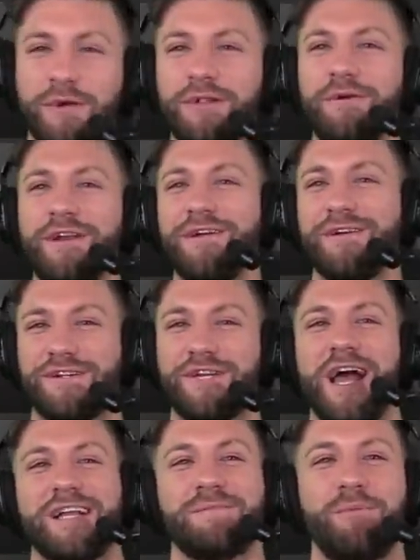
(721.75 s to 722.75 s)
we're doing here at
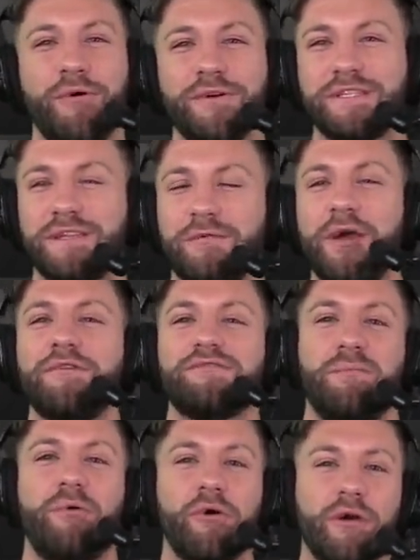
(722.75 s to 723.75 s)
Chat Sports and the Raiders
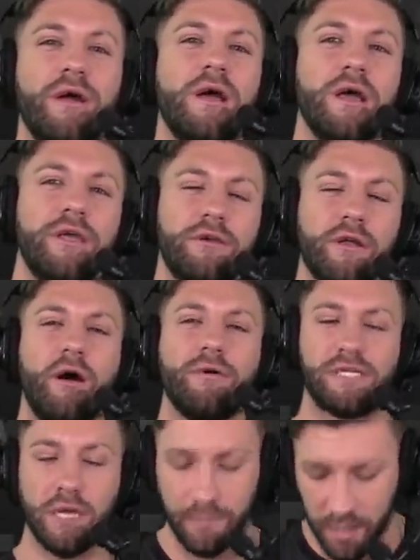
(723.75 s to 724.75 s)
Report, you can
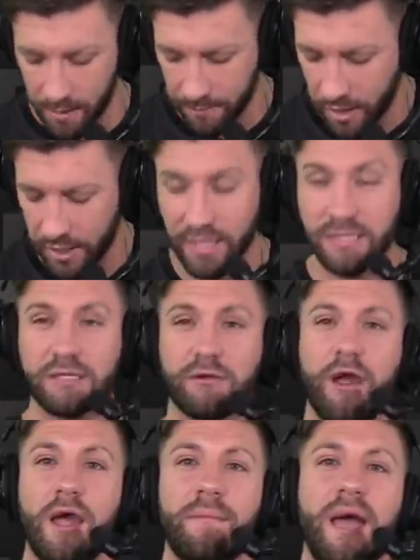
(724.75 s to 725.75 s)
always hit me up on
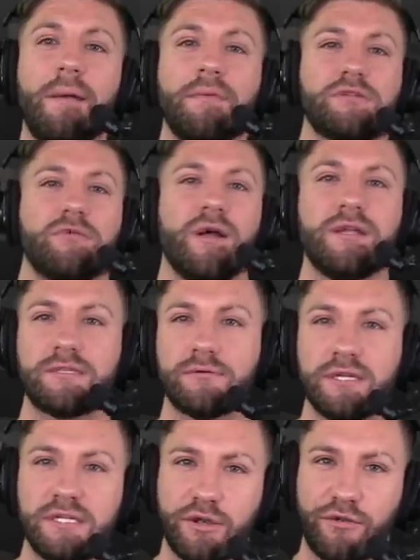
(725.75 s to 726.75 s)
Instagram at
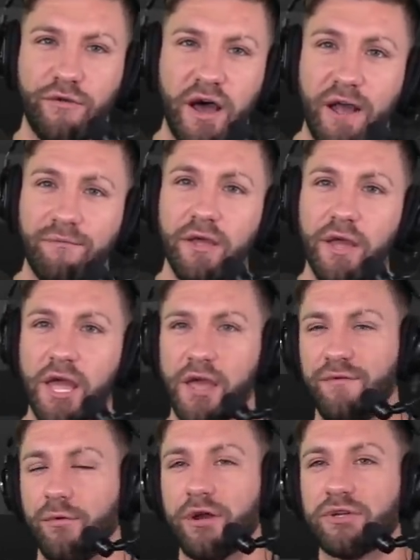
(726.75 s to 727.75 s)
MitchellRenz365.
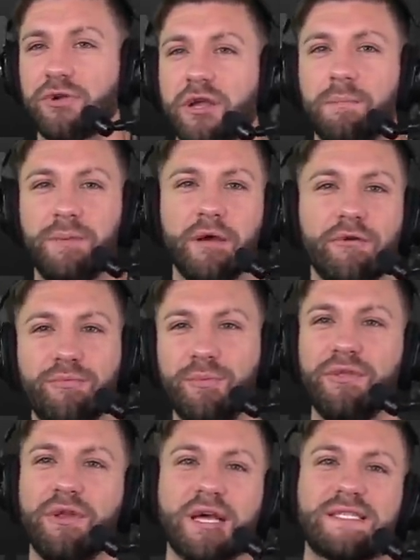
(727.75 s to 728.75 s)
If you want to drink a beer with
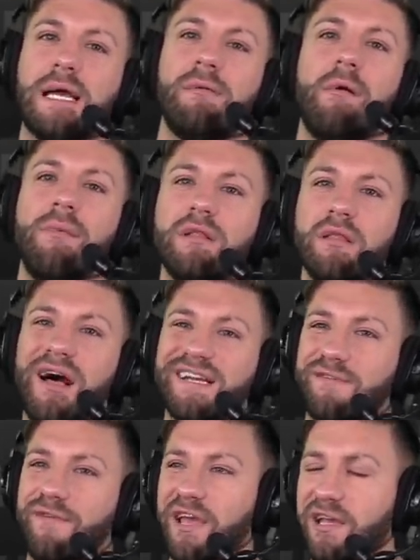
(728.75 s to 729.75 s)
me the next time I'm in
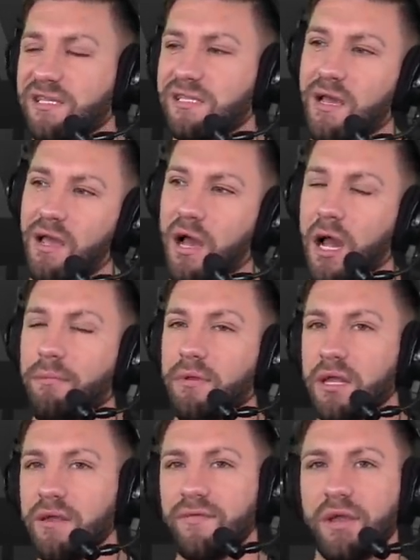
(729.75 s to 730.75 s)
Las Vegas, I
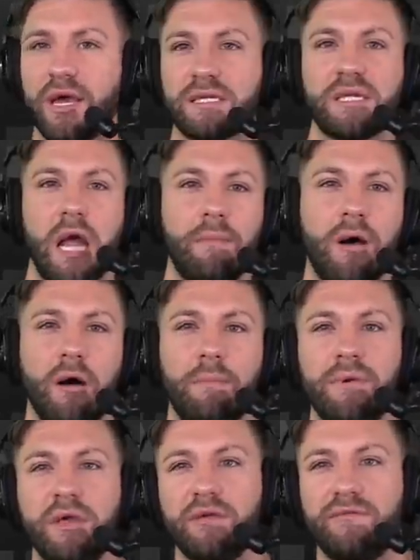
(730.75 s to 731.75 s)
believe the next time I'll
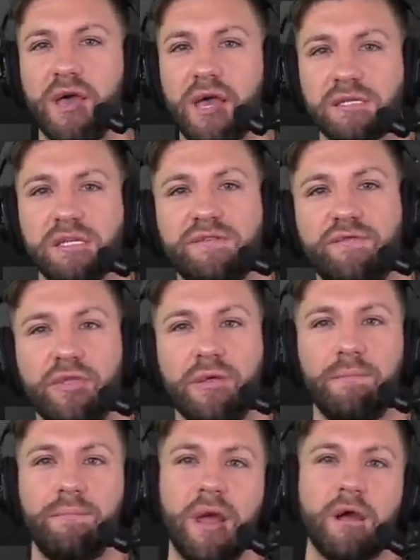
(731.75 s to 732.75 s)
be in Vegas is for
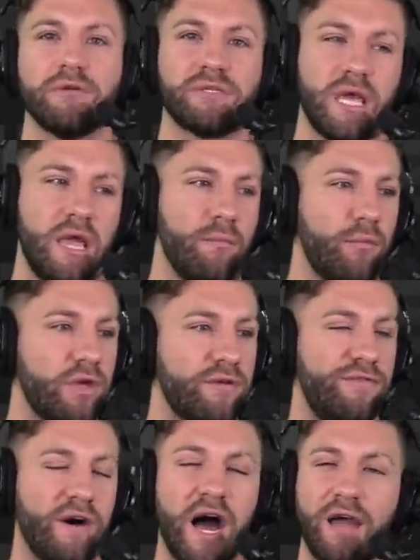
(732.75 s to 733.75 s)
the Bears game week
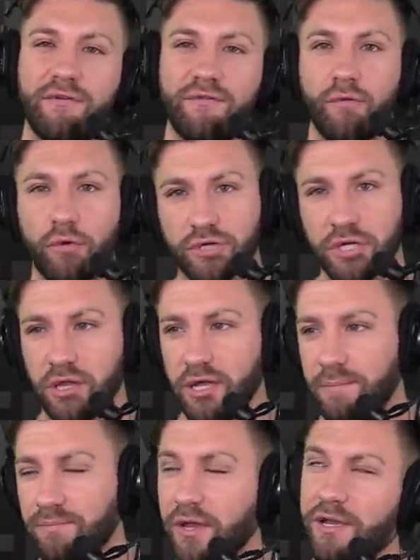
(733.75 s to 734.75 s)
five.
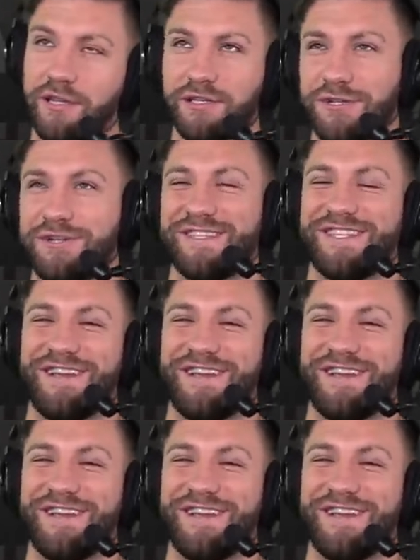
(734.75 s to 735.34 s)
Unfortunately, I guess I shouldn't